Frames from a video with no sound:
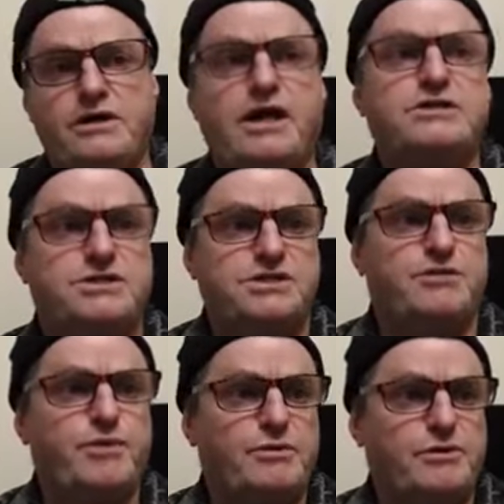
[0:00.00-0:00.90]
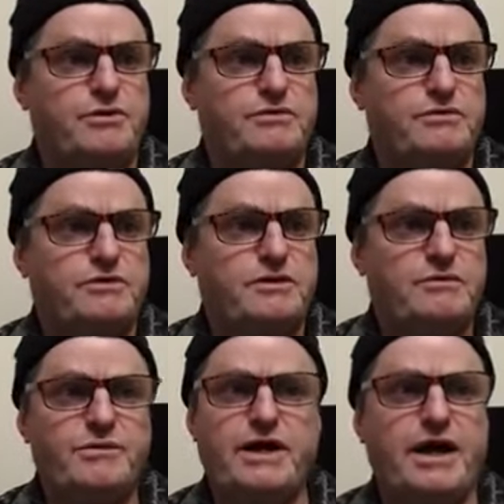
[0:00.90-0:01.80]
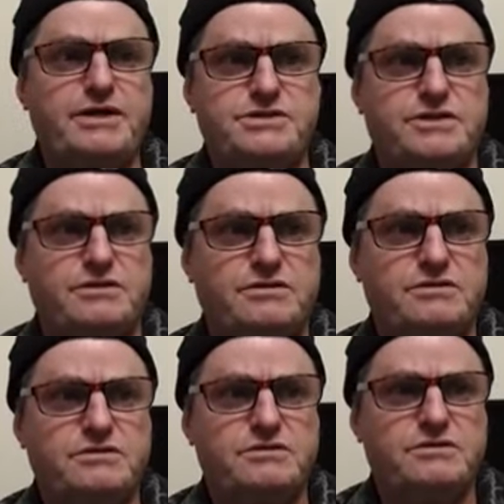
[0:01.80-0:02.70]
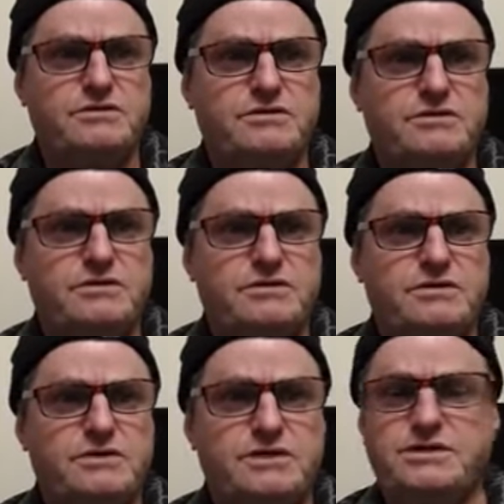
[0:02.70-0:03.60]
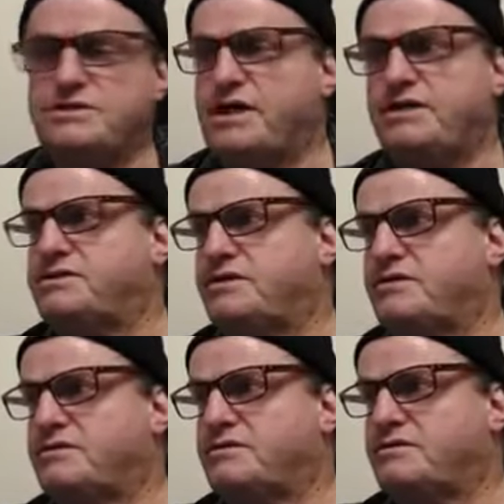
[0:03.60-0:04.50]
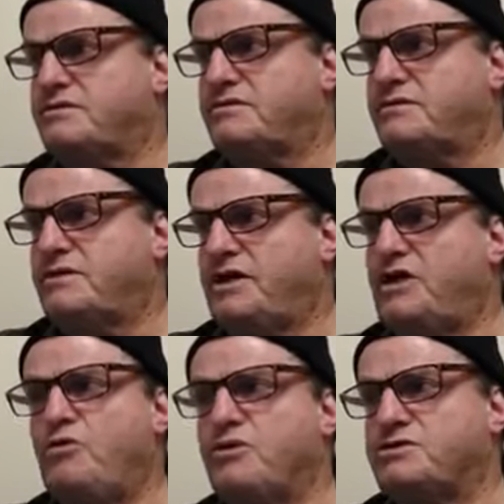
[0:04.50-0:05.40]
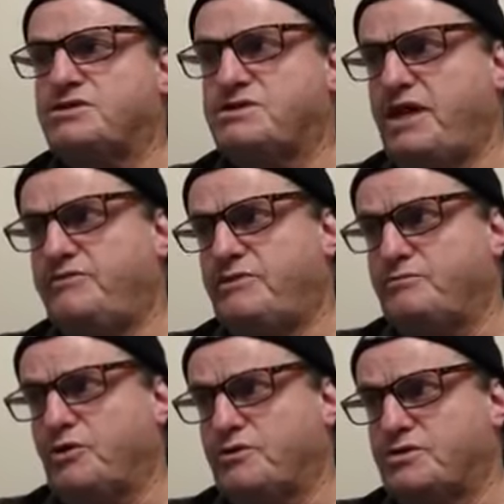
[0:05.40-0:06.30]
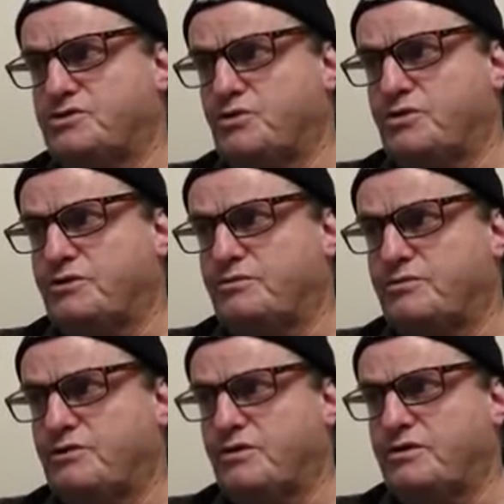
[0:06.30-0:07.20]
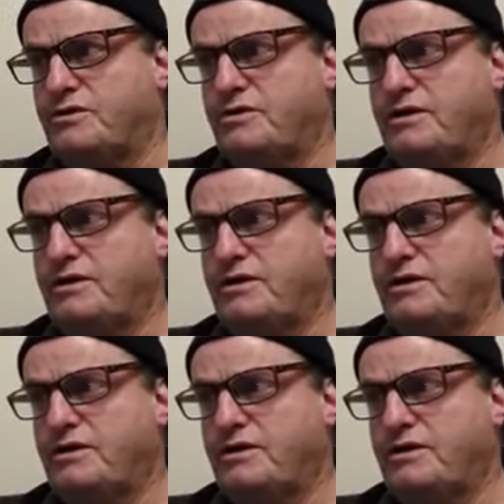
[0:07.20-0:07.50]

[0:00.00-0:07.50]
He has to send Babylon, but he hates it. He just hates it. He wants to save them, not destroy them. Right?